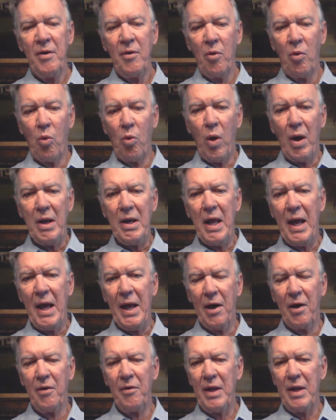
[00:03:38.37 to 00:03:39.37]
way
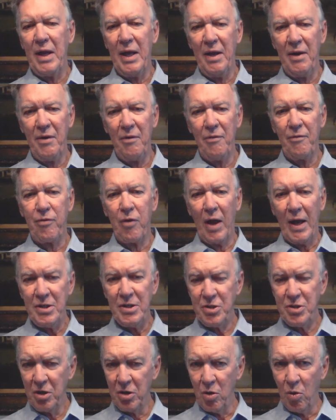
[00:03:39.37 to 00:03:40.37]
down and
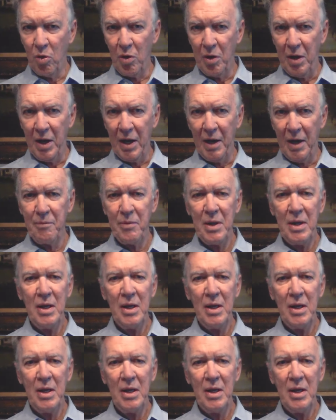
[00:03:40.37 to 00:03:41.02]
inflation going up.